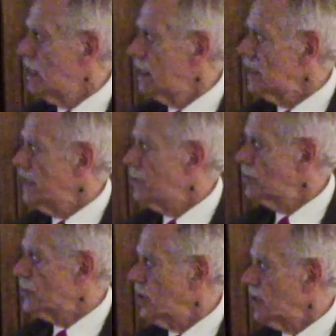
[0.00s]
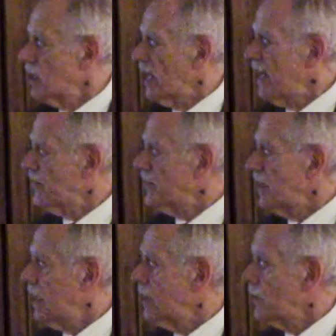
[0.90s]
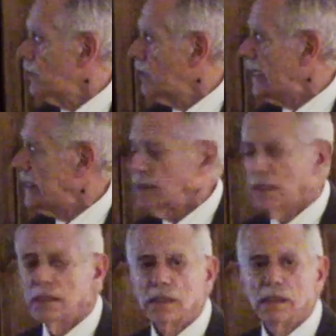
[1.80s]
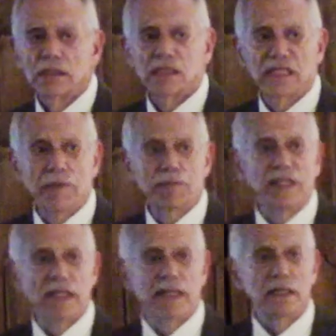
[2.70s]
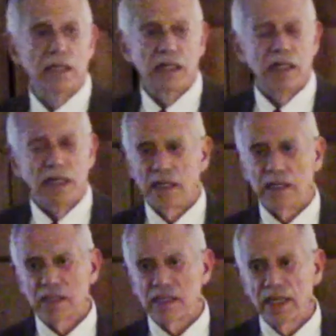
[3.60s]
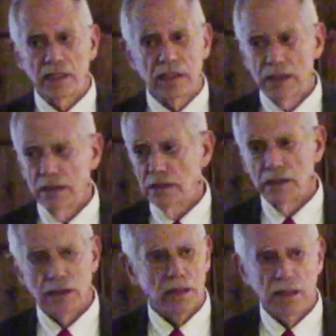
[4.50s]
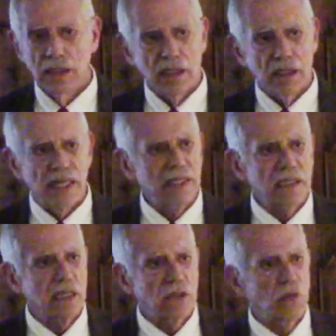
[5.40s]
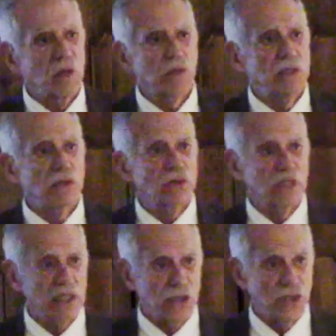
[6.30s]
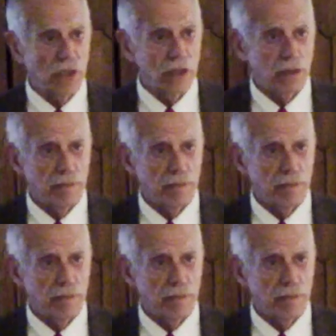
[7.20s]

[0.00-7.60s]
Leaders on the left and the right stepped in and said, that's not the way we do things here.